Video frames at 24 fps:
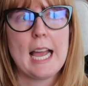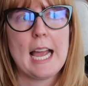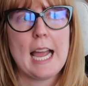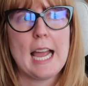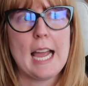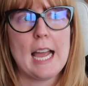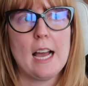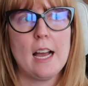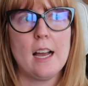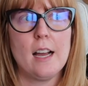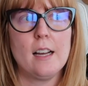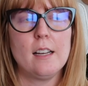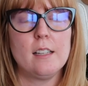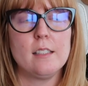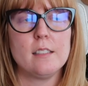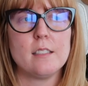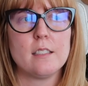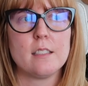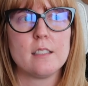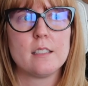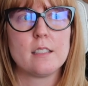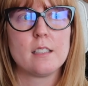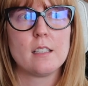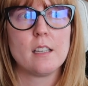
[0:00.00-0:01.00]

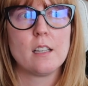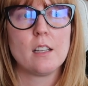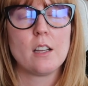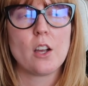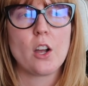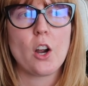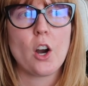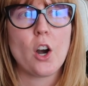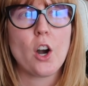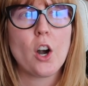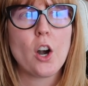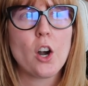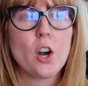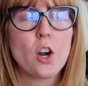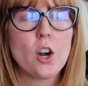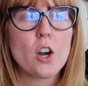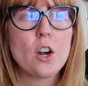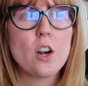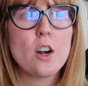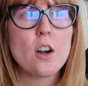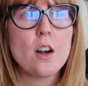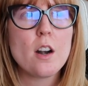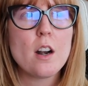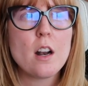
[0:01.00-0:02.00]
And
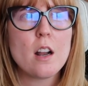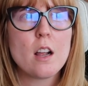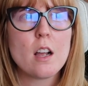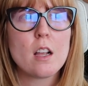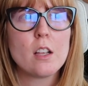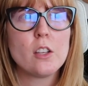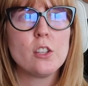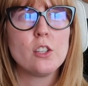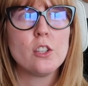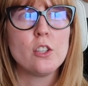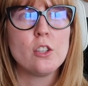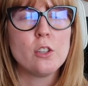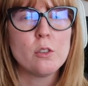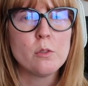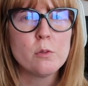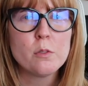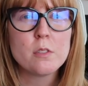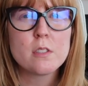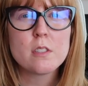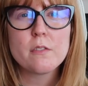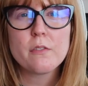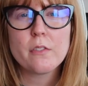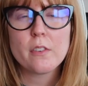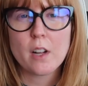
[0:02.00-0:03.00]
her
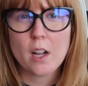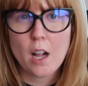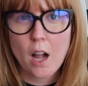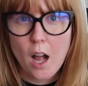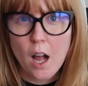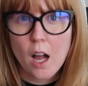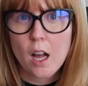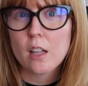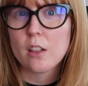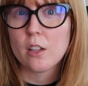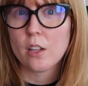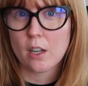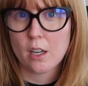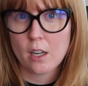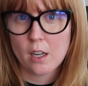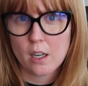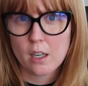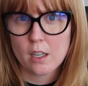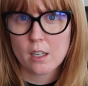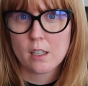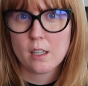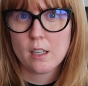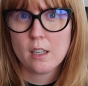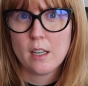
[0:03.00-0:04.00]
use of
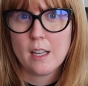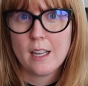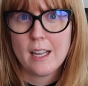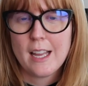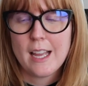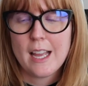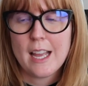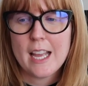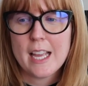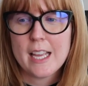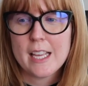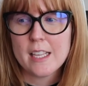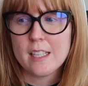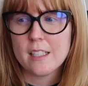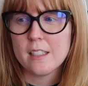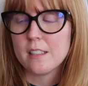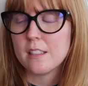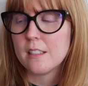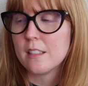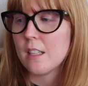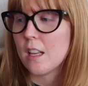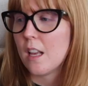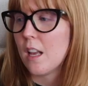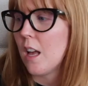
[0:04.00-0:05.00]
color is
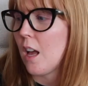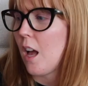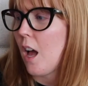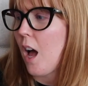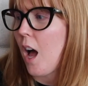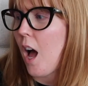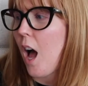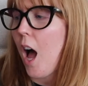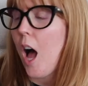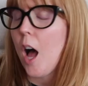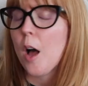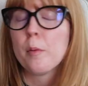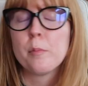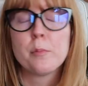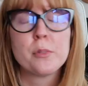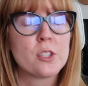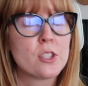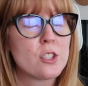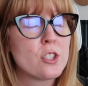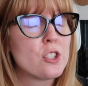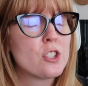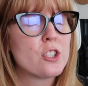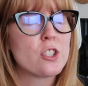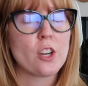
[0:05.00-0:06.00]

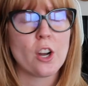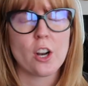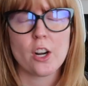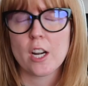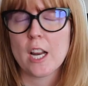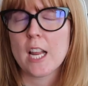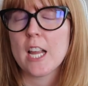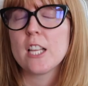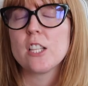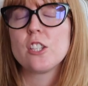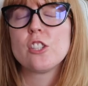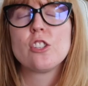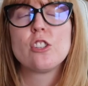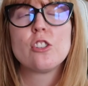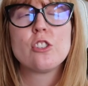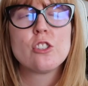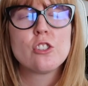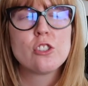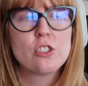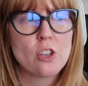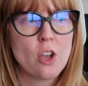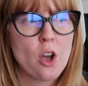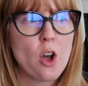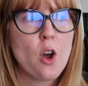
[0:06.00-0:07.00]
absurd. It's
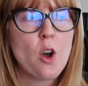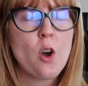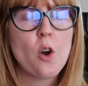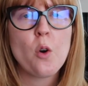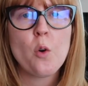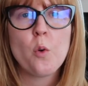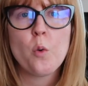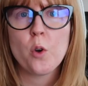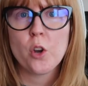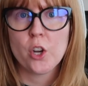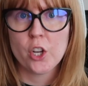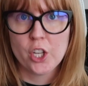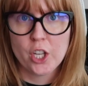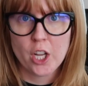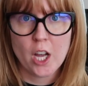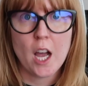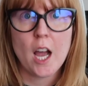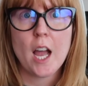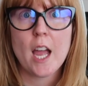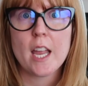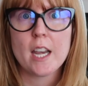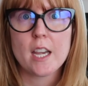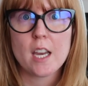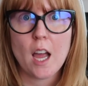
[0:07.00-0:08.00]
so
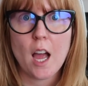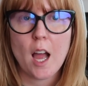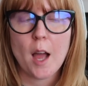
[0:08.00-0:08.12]
good.